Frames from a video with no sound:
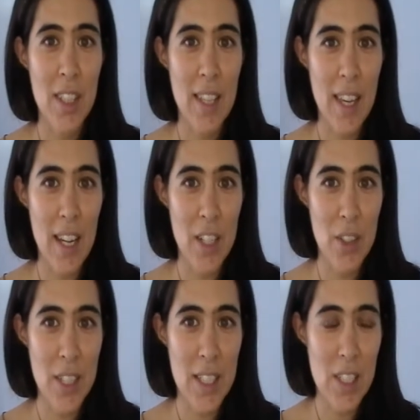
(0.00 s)

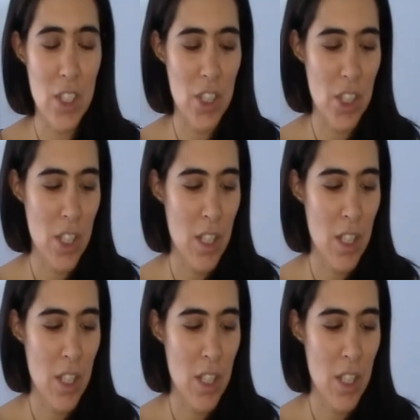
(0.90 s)
Carriage.